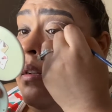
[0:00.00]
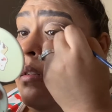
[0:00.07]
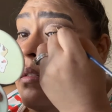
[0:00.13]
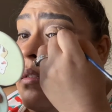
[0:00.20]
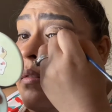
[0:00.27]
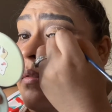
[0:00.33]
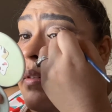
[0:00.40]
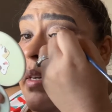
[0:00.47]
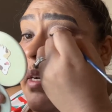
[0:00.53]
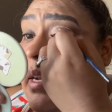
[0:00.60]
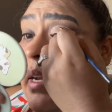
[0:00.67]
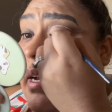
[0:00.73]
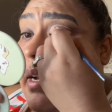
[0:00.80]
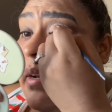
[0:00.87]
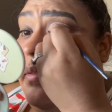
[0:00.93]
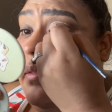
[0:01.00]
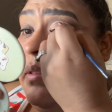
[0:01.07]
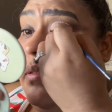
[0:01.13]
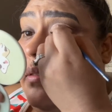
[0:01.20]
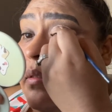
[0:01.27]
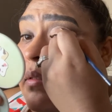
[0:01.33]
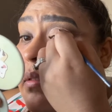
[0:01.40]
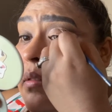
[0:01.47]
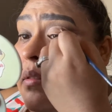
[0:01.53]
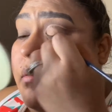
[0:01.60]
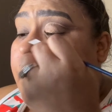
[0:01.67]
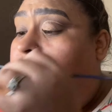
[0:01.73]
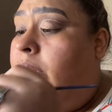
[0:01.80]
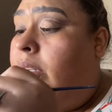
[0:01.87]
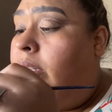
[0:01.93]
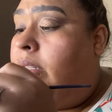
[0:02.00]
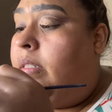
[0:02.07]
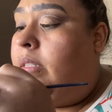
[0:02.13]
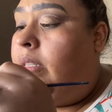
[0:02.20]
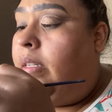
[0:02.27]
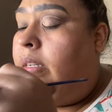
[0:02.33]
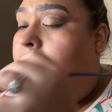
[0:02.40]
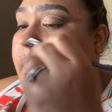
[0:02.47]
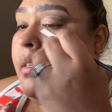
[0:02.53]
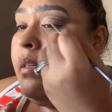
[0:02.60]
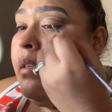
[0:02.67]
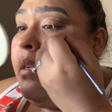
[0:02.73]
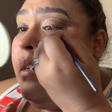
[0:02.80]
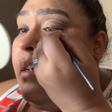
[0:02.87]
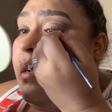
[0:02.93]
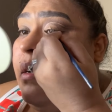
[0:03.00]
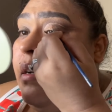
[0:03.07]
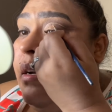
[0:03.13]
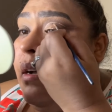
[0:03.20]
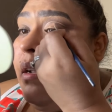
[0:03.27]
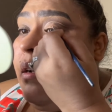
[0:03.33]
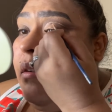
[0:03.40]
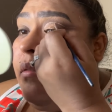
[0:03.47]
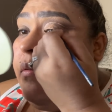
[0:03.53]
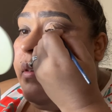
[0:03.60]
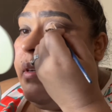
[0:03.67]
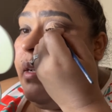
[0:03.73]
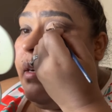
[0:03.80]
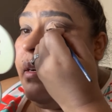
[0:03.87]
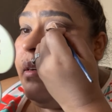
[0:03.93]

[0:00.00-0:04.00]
So we have to put concealer all over that.